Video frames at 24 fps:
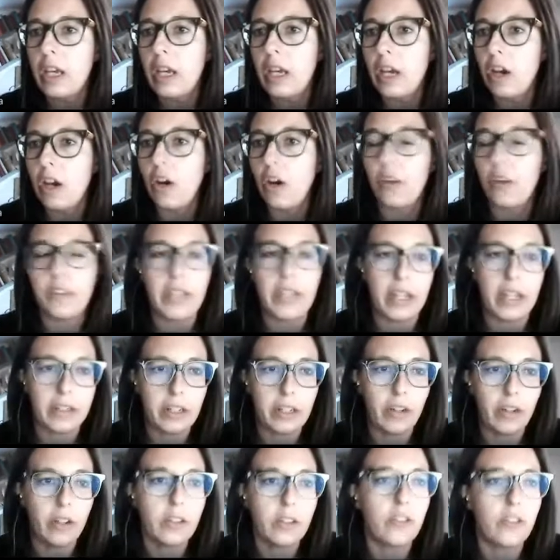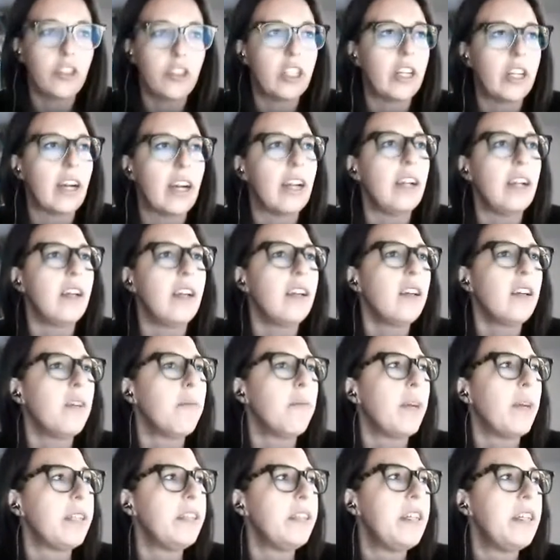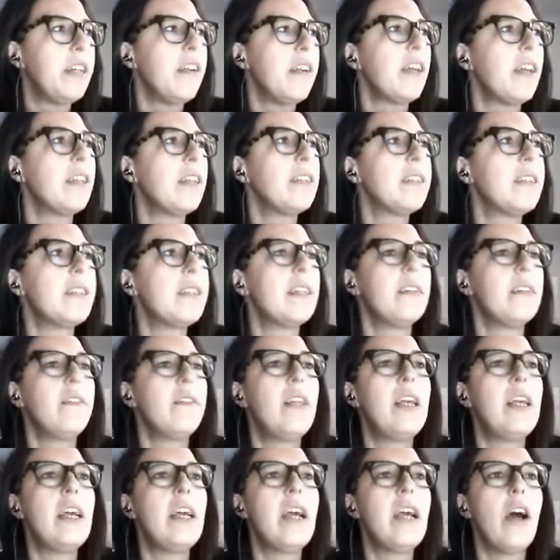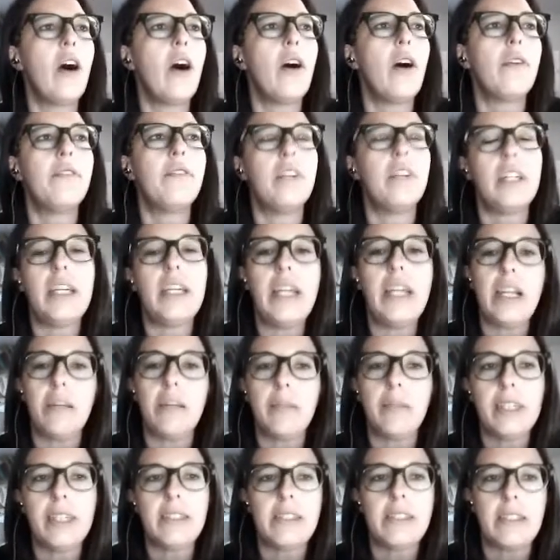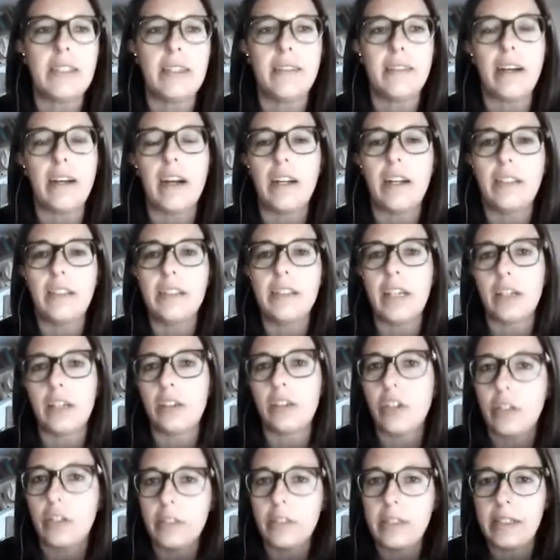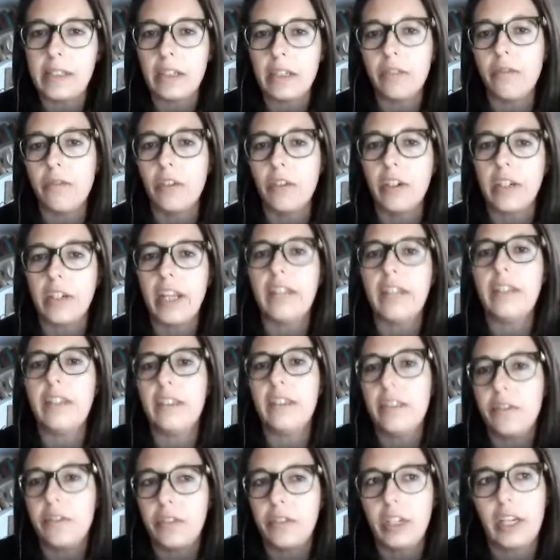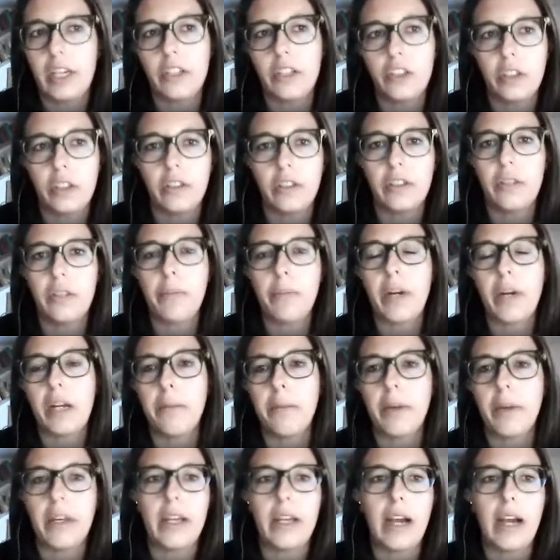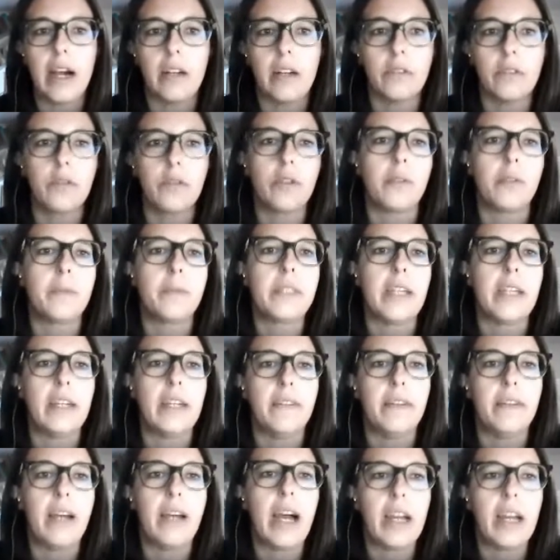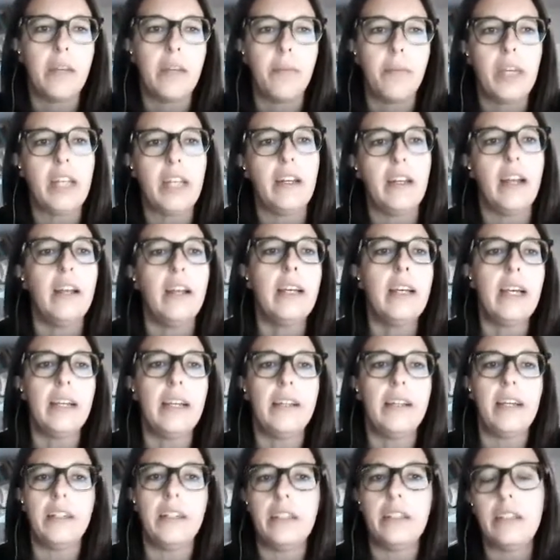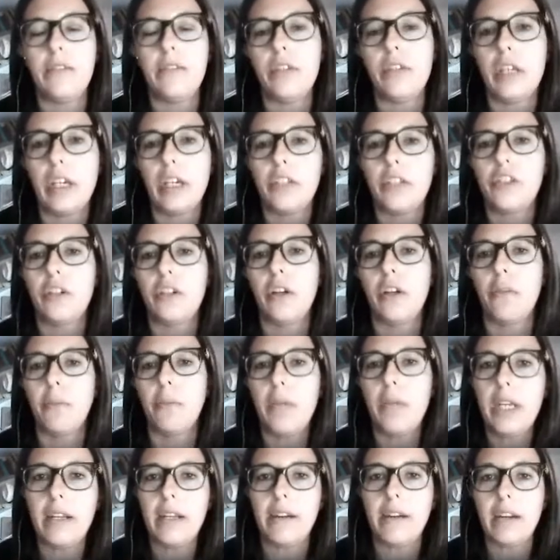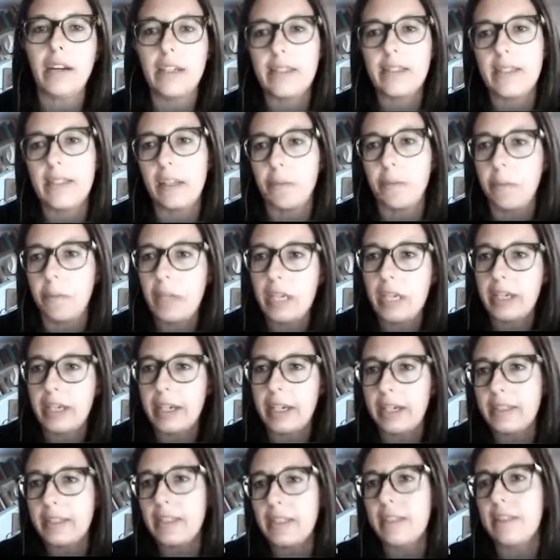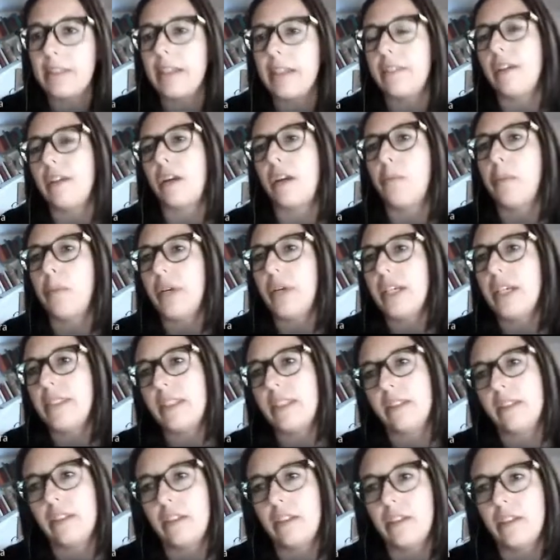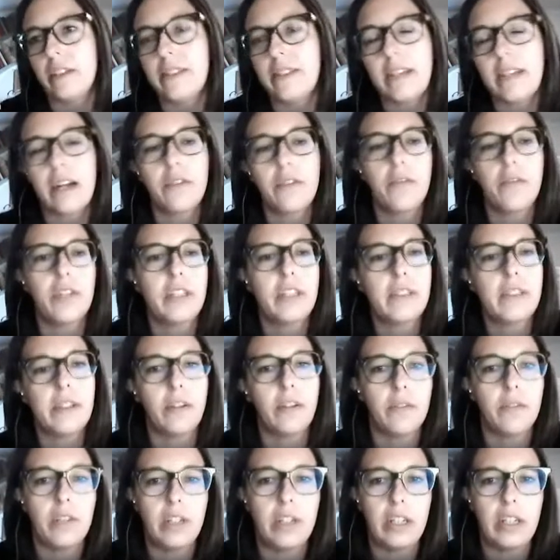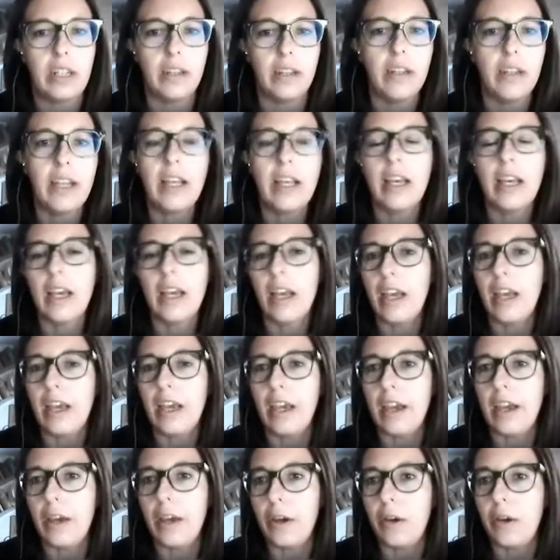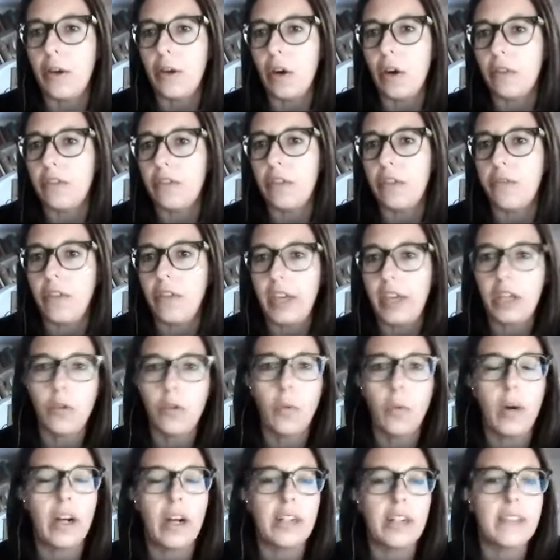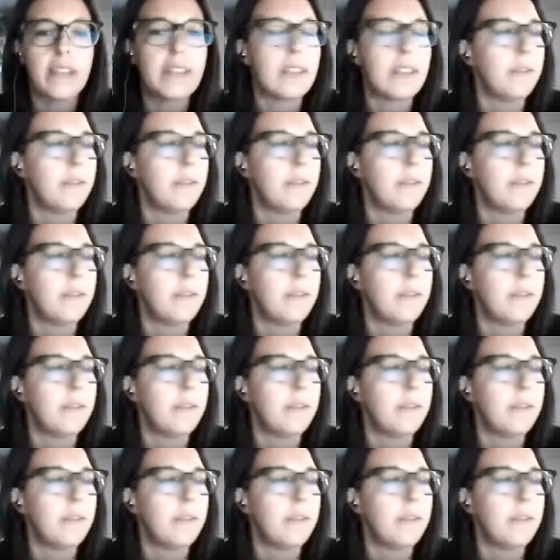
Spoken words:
archaeological materials of elements that are diagnostic for the identification of the primary outcrops, and I mean the identification of minerals and micas that are present on the surface of the vein quartz